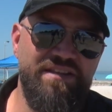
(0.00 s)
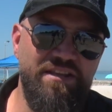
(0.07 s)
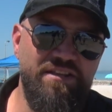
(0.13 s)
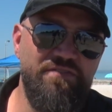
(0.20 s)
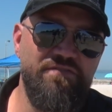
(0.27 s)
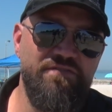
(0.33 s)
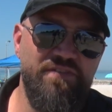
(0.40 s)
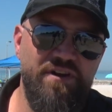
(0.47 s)
Thank
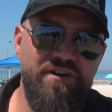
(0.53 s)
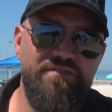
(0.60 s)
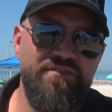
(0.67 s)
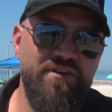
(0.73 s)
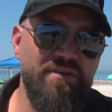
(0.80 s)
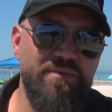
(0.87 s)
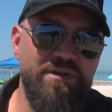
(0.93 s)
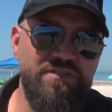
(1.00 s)
you very,
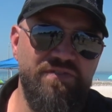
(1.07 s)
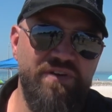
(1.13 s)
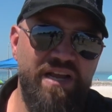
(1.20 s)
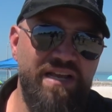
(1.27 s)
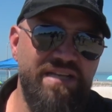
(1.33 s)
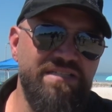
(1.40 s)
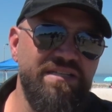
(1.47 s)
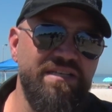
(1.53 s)
very much for
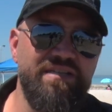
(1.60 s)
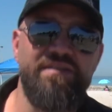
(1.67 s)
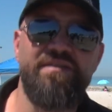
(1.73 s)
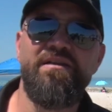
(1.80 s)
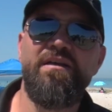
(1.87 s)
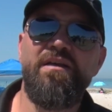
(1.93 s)
asking.